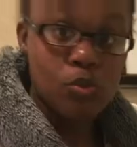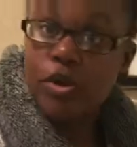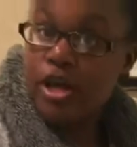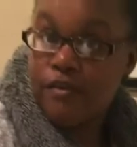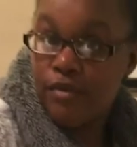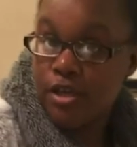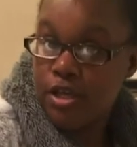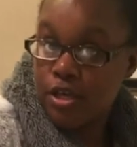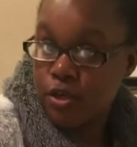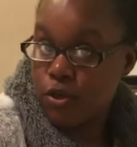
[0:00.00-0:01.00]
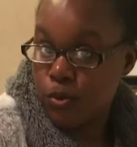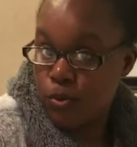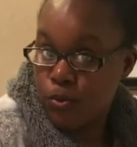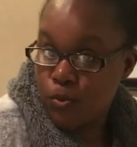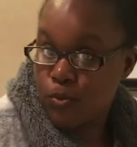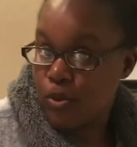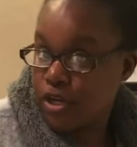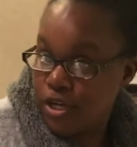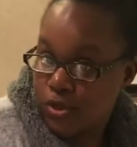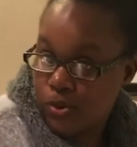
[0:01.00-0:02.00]
whatever you do
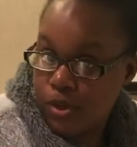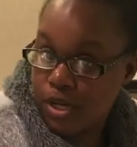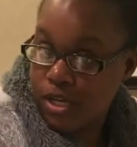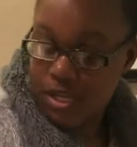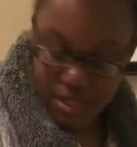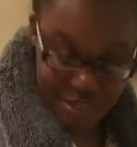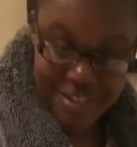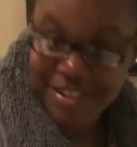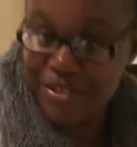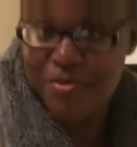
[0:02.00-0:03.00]
in the toilet. You, you